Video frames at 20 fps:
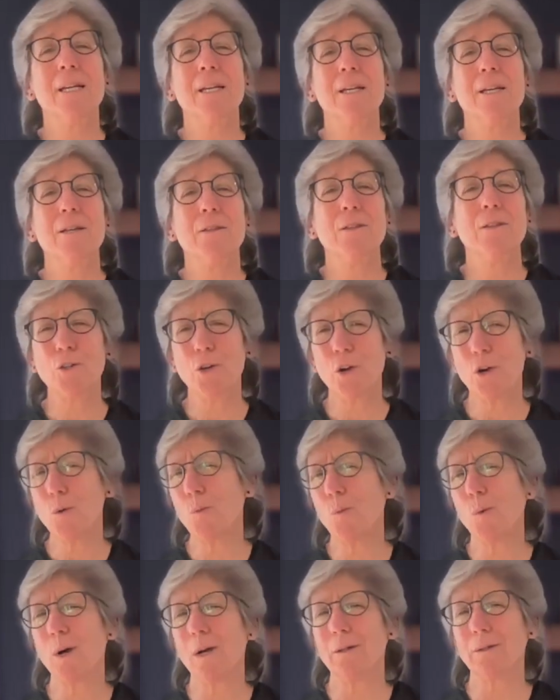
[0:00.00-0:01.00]
The term
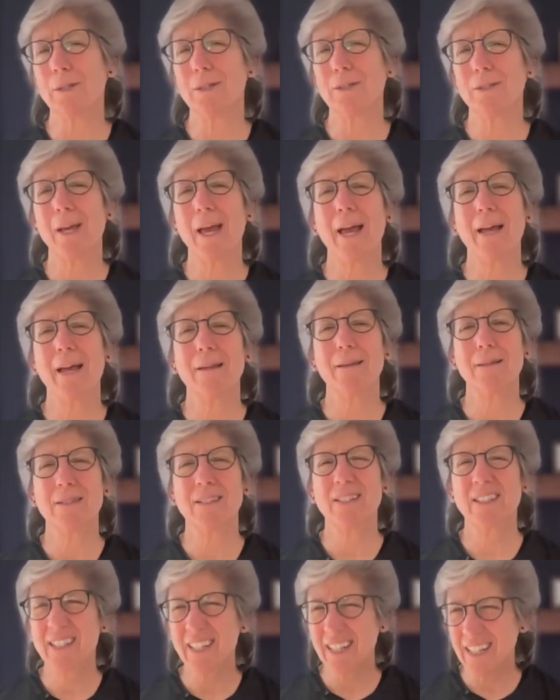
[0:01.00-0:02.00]
wellness has
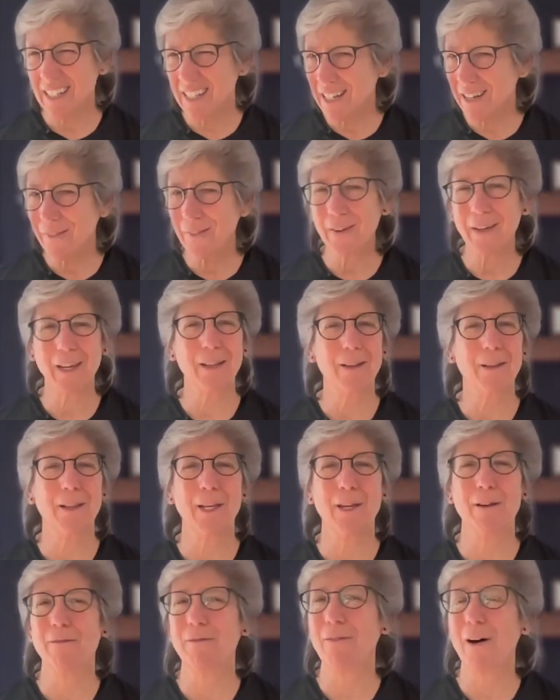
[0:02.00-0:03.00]
significantly
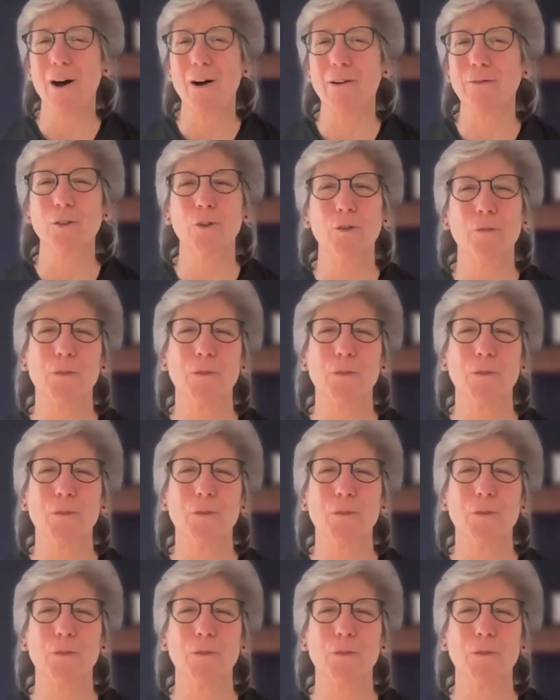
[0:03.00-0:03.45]
evolved over